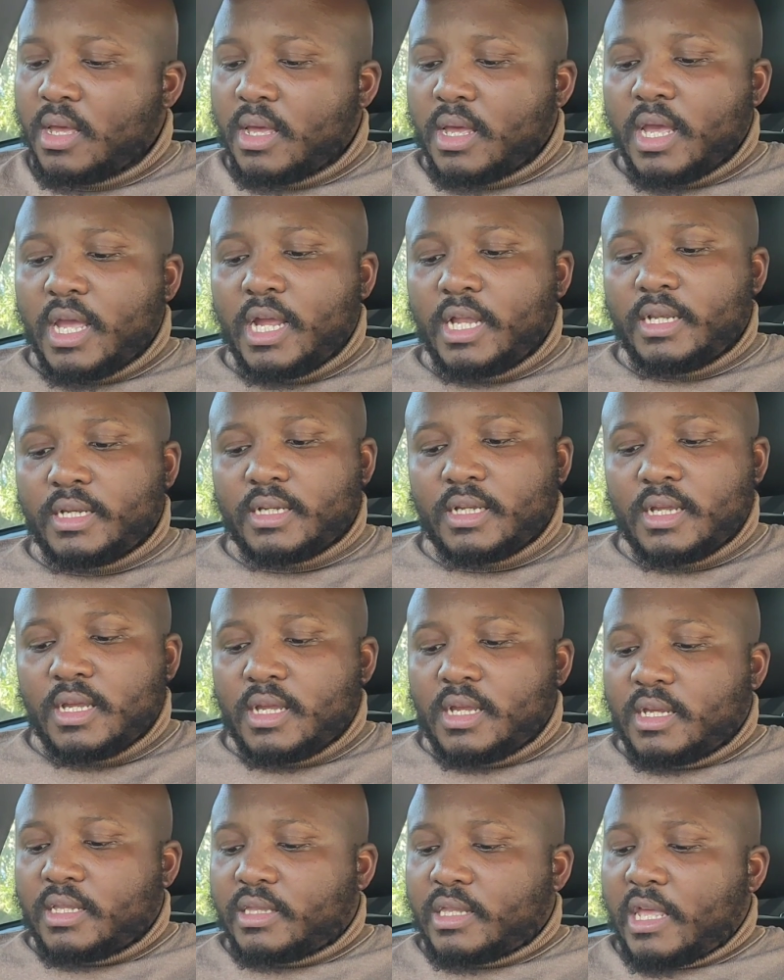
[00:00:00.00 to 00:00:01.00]
And
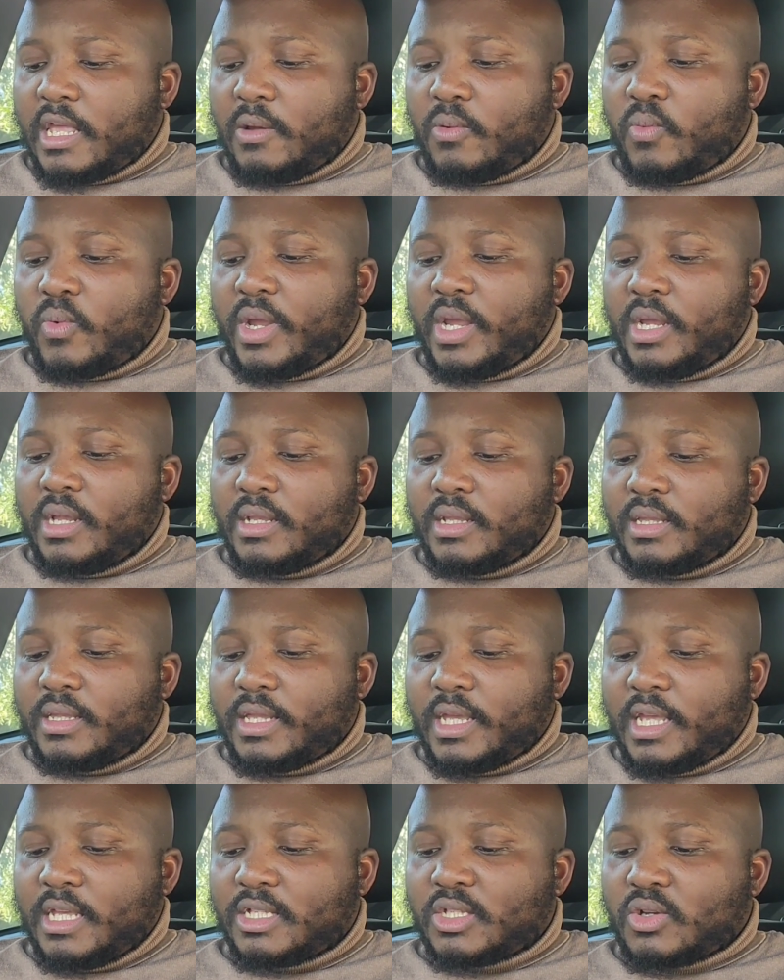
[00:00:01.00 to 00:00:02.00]
they win.
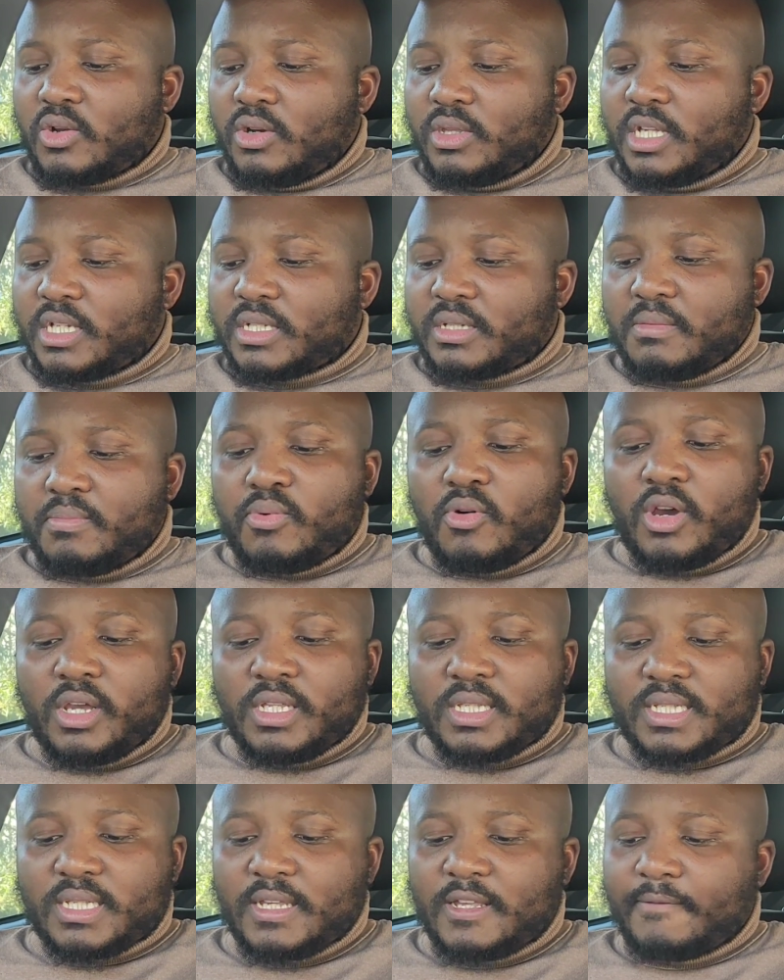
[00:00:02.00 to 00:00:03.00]
They score the 3
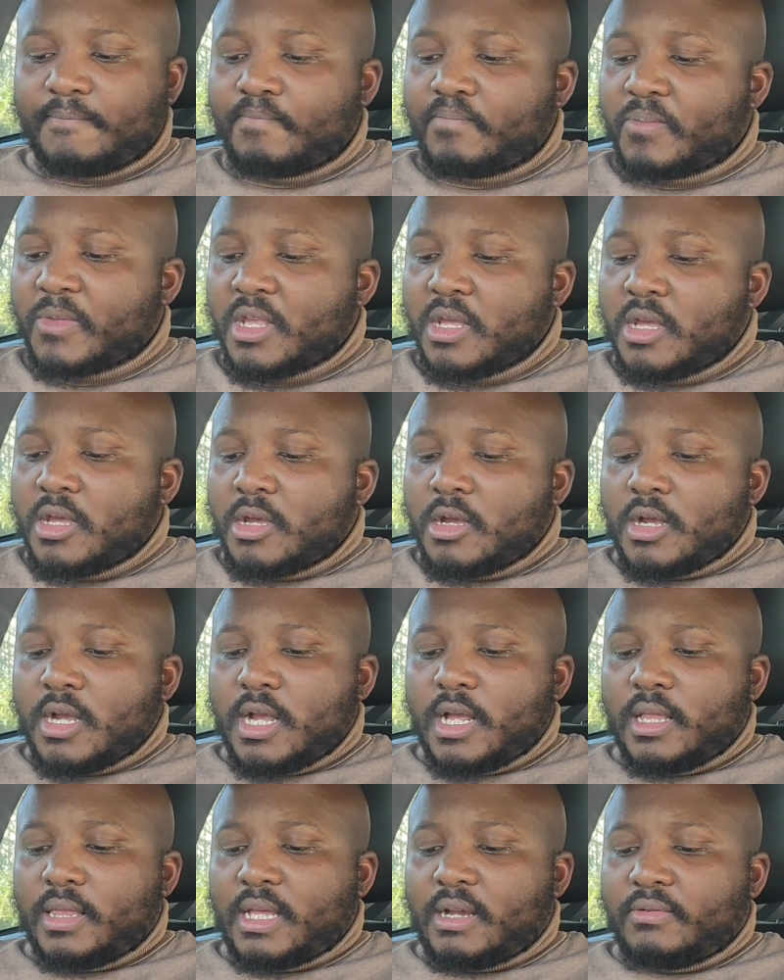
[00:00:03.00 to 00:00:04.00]
points,
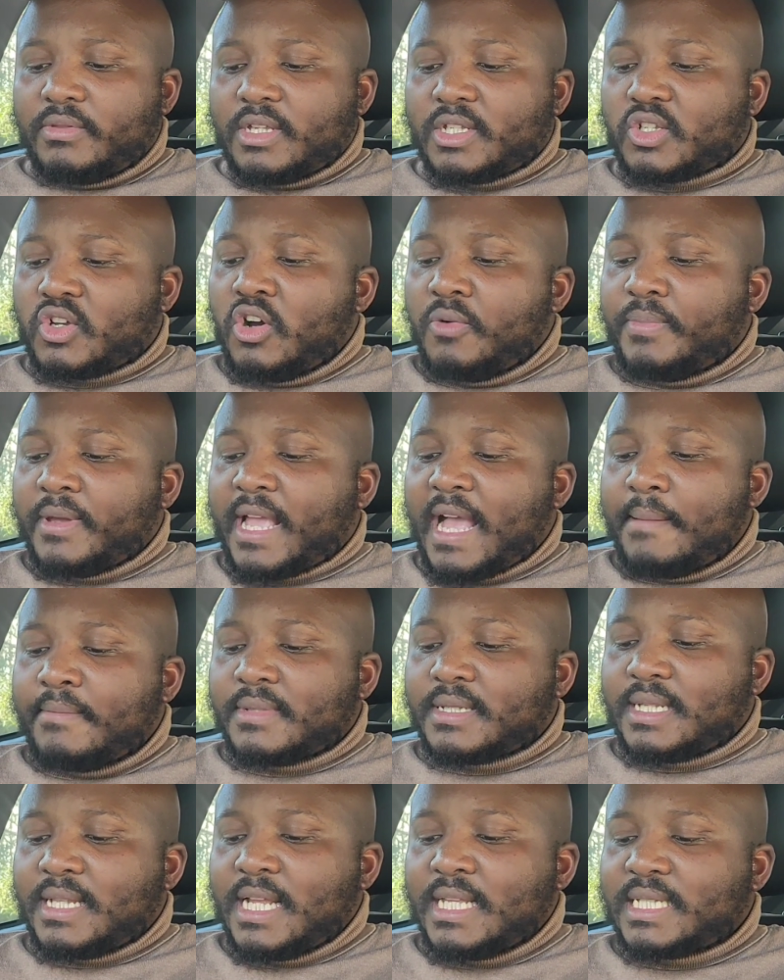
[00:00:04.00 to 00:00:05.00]
and now the score
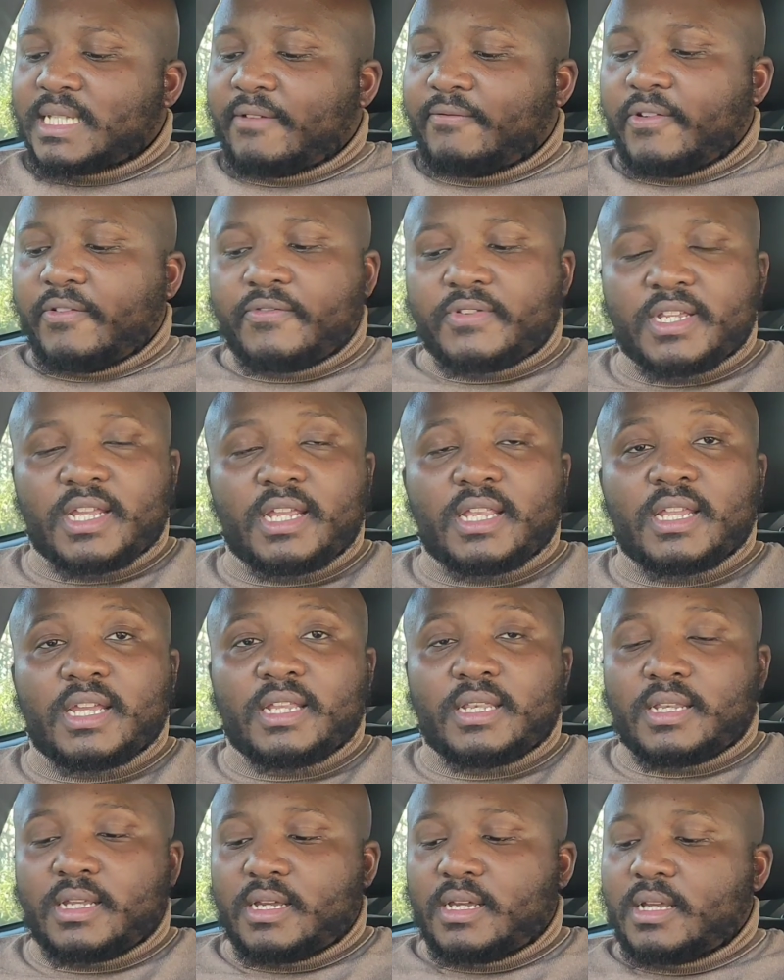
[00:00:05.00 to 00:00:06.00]
becomes Leinster 15
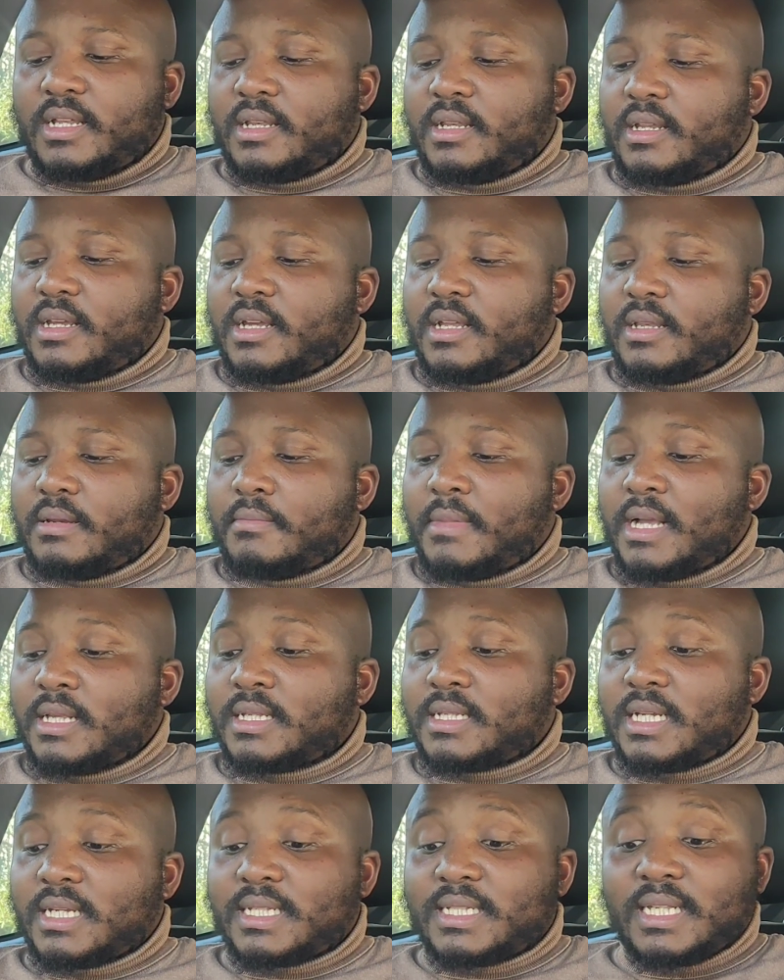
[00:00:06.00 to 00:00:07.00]
and
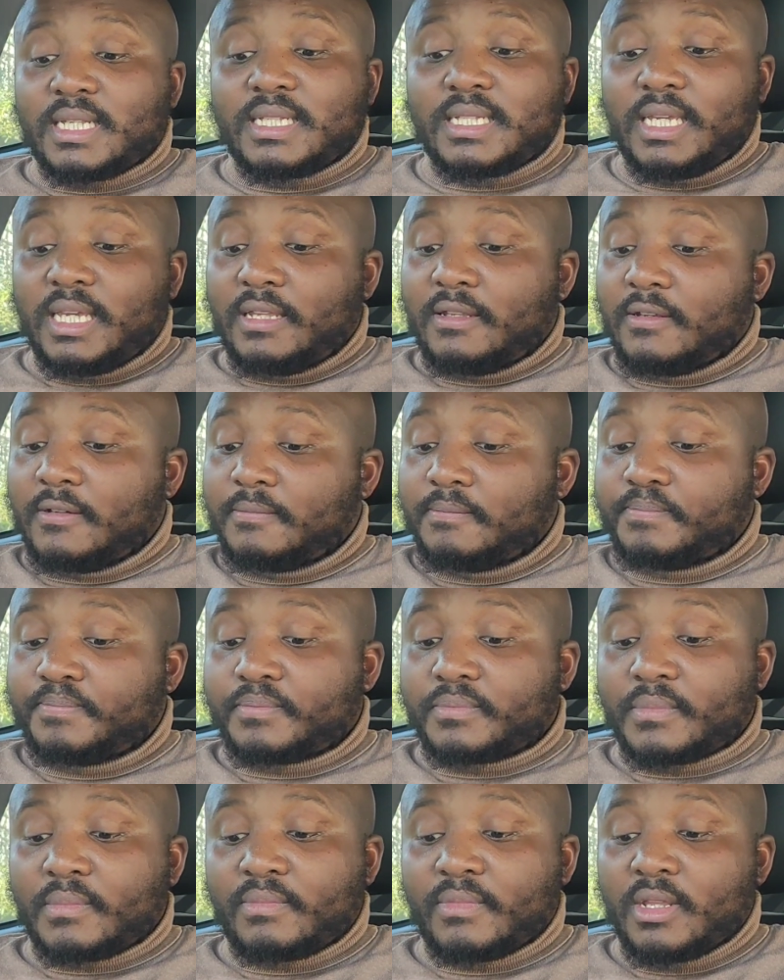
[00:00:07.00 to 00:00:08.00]
Munster 16.
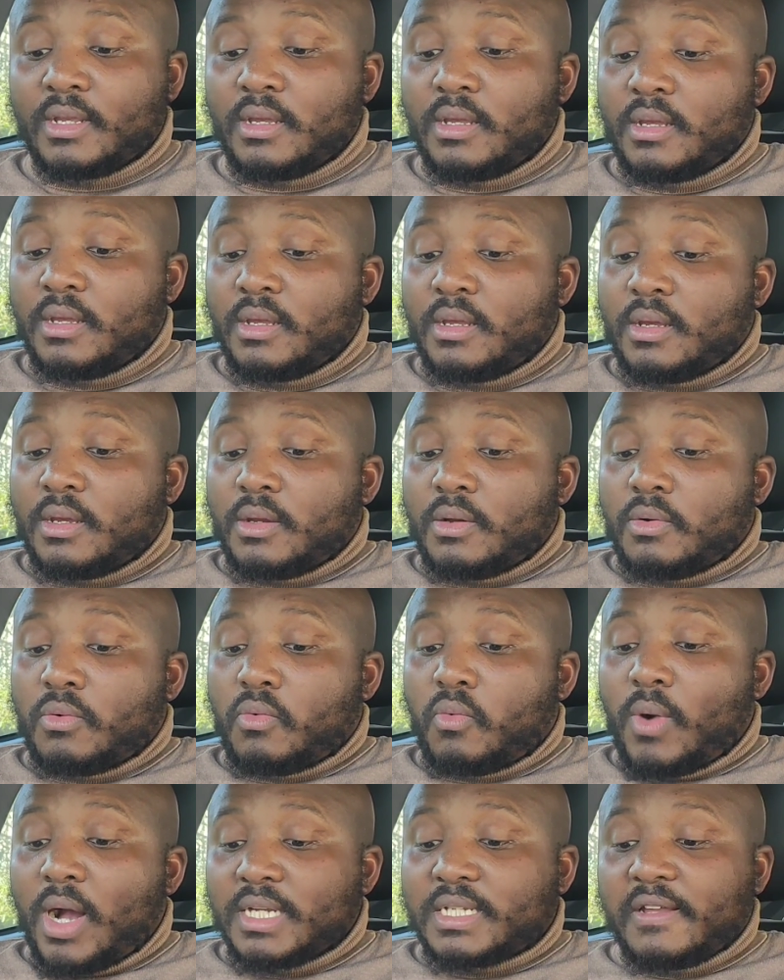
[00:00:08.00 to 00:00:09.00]

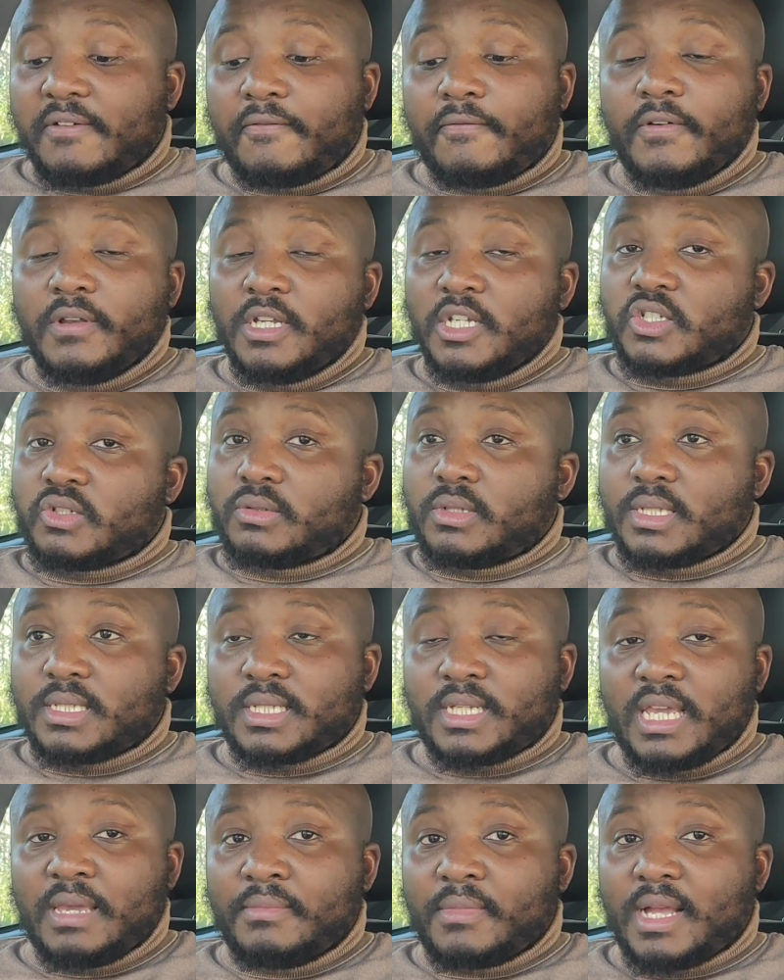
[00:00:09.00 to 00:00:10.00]
What a finish to this
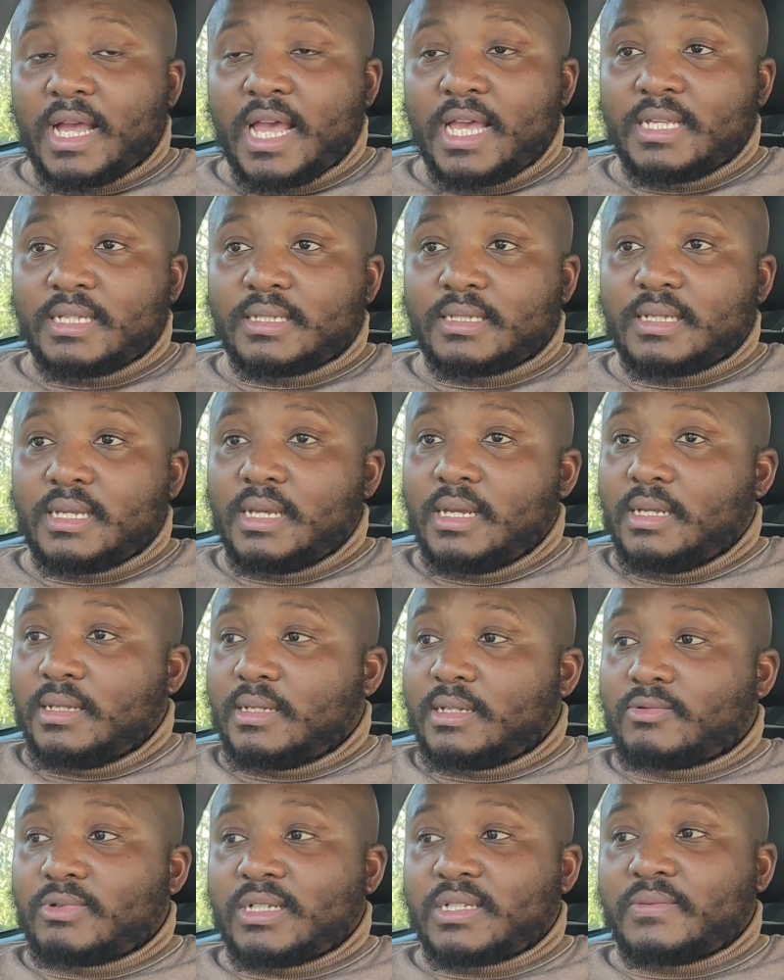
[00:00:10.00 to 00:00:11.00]
game, guys,
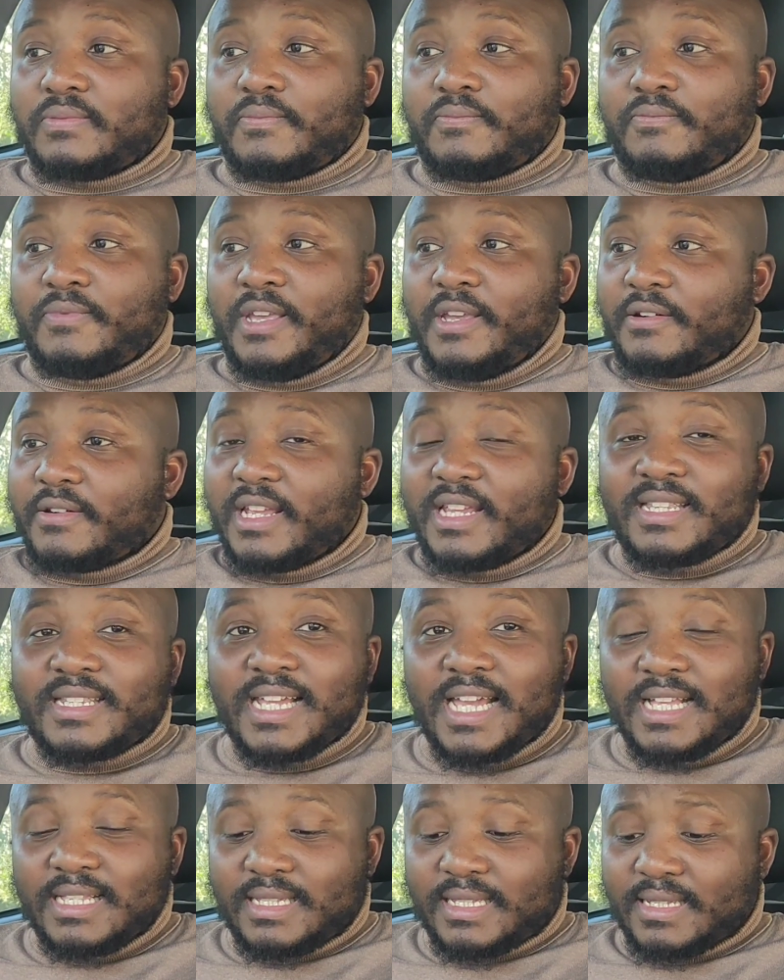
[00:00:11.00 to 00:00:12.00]
and it was very
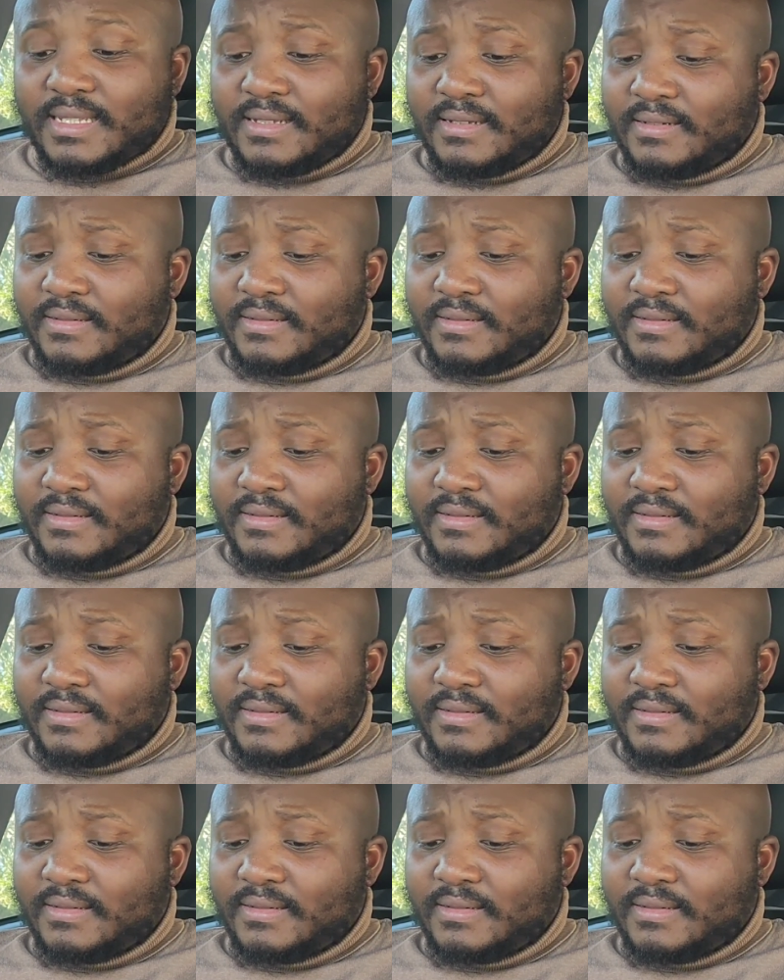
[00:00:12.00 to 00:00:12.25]
intense.